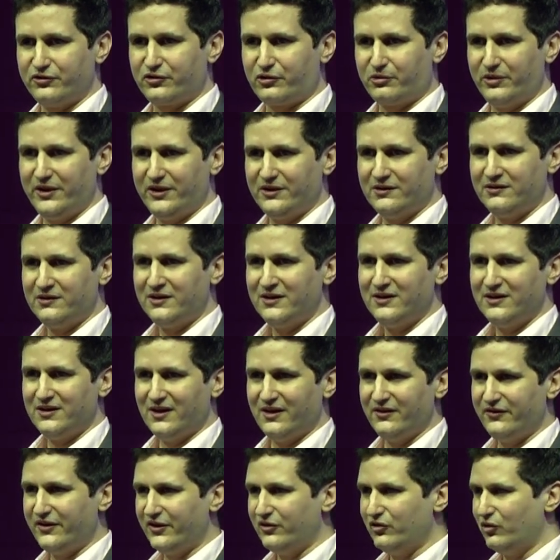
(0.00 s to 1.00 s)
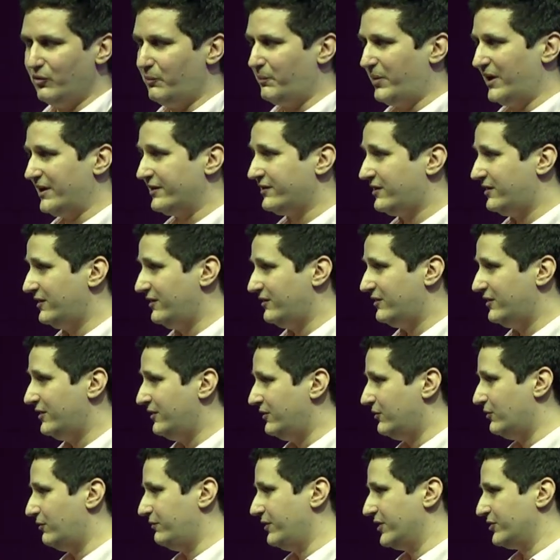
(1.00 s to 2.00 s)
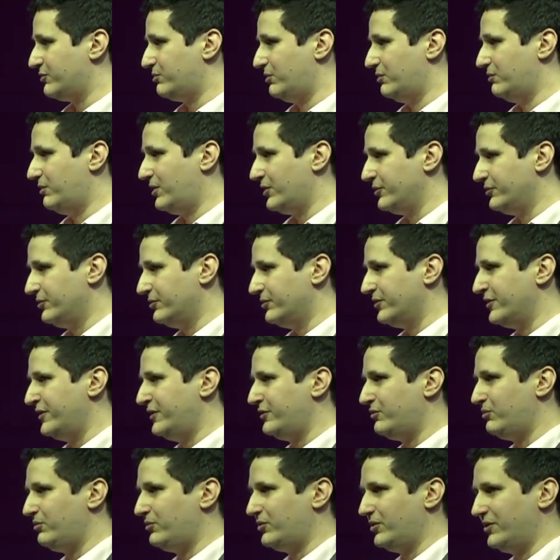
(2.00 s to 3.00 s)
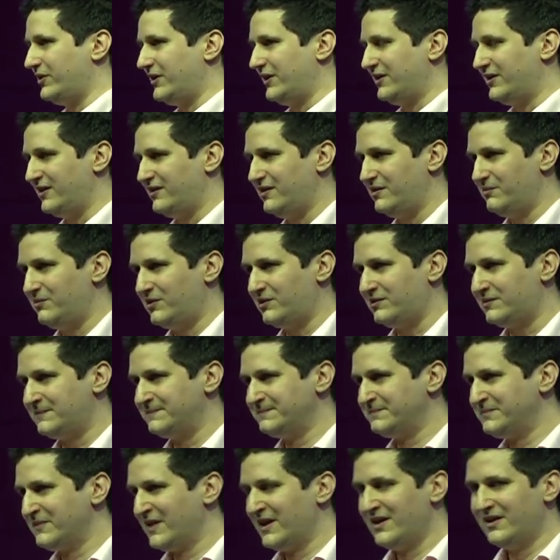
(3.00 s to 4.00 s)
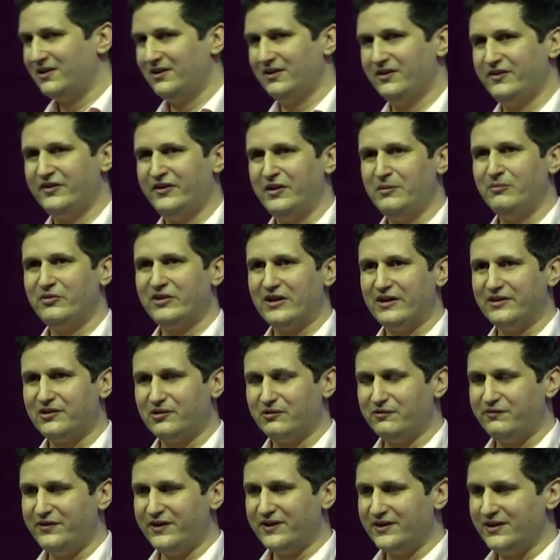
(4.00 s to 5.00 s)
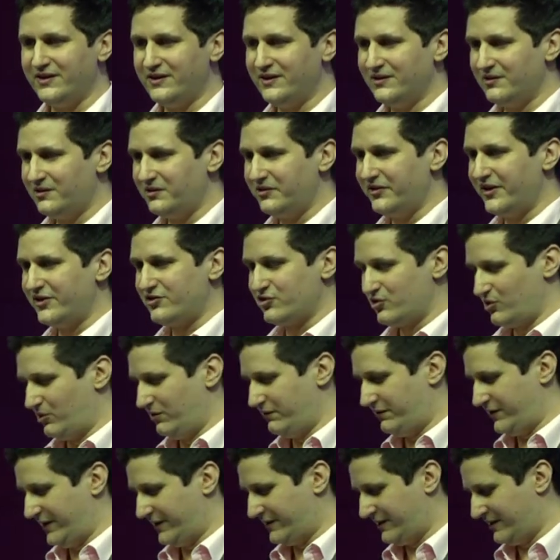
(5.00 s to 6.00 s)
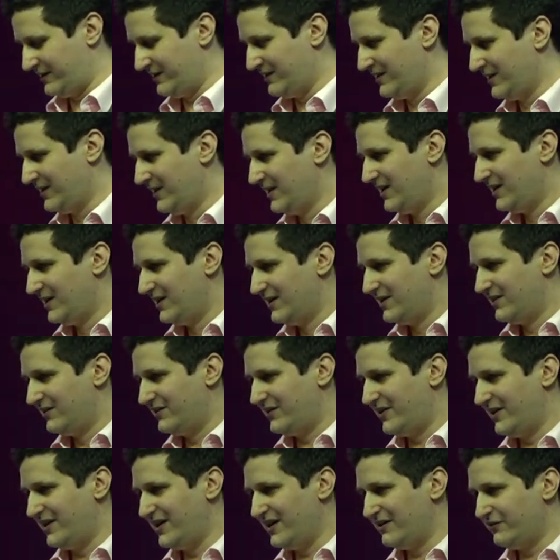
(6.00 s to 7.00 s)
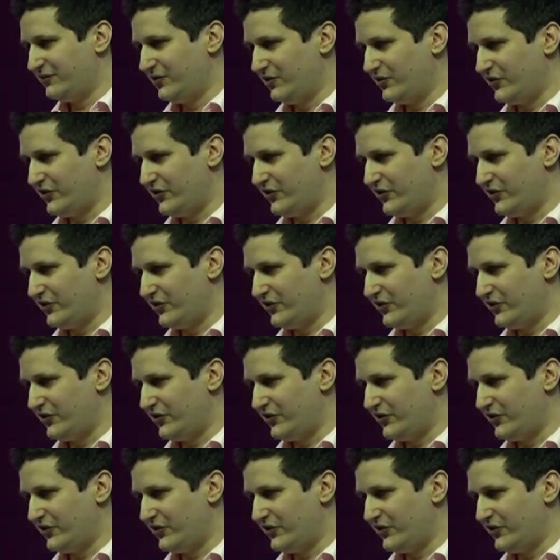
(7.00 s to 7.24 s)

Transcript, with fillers: uh, screen, and then the part is in the virtual world. You don't need to stock it anymore. It seems like a very uh, natural fit. They have the